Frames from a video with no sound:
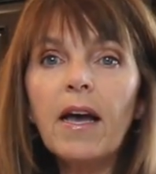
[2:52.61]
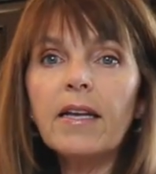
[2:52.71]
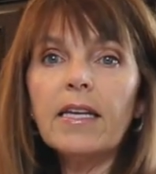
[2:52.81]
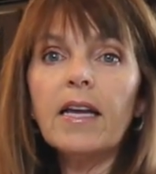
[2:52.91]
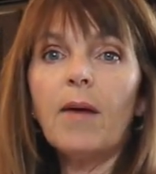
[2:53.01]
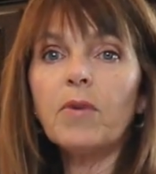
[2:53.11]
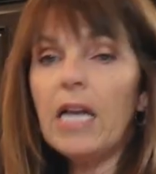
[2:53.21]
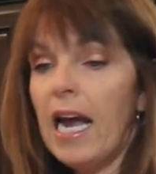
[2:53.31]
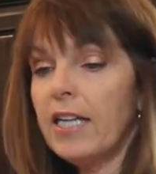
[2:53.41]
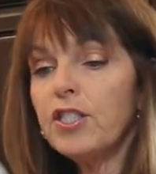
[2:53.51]
honey, I'm going
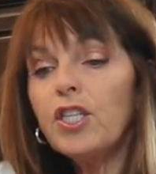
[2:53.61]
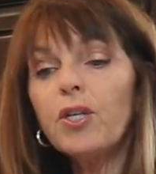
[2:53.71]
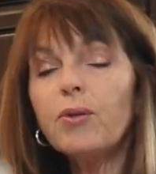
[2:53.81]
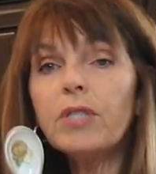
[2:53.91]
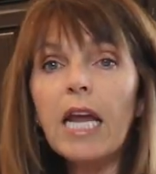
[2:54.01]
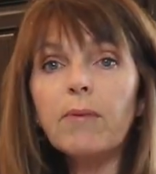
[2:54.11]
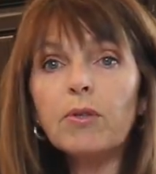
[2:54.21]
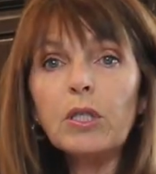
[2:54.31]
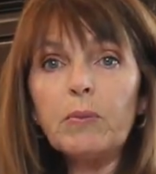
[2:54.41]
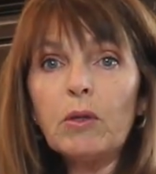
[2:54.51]
to add 2
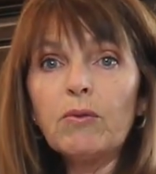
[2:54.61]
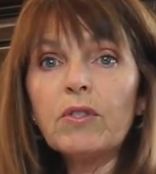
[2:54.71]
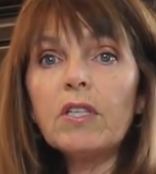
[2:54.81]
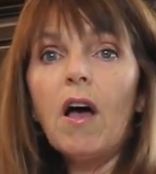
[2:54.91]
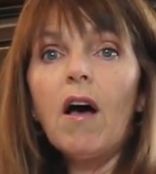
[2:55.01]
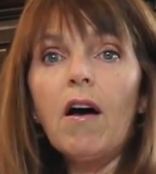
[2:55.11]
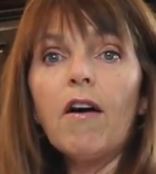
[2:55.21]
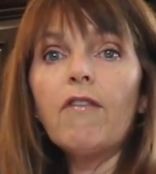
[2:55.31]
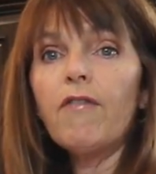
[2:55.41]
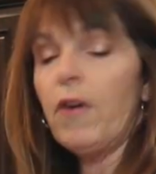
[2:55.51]
tablespoons
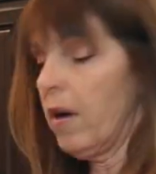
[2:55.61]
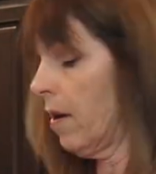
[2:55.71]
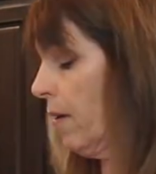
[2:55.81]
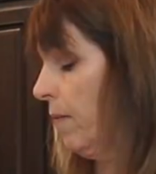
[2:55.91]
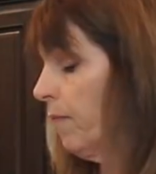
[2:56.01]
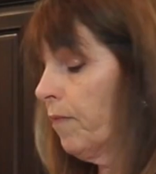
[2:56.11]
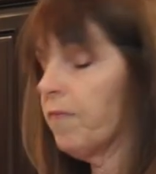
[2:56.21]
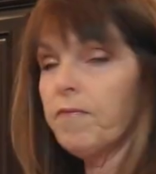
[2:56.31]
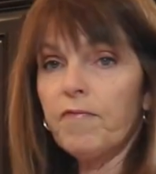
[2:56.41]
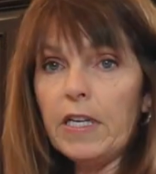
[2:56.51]
of
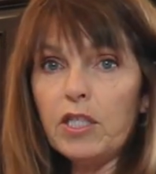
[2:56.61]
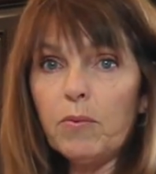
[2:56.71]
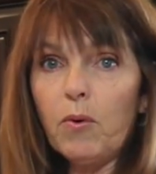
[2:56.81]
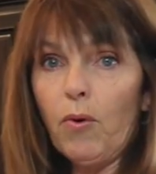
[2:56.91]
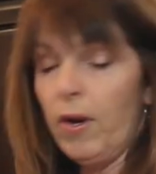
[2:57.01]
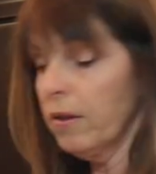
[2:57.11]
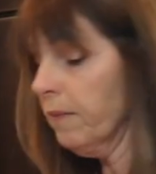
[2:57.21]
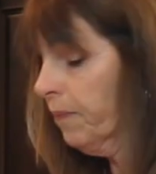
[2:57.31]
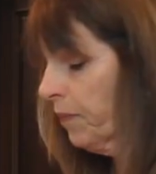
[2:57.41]
vegetable oil.